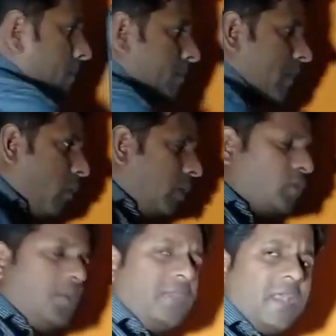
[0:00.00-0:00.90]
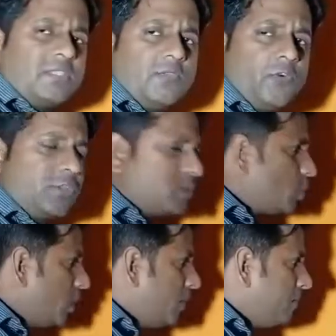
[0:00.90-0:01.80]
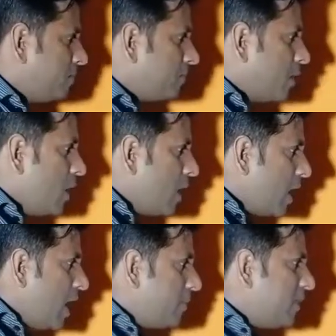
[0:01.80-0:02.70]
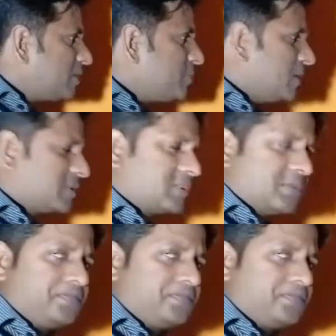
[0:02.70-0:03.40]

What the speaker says: Now what will be the answer for this one? A plus plus.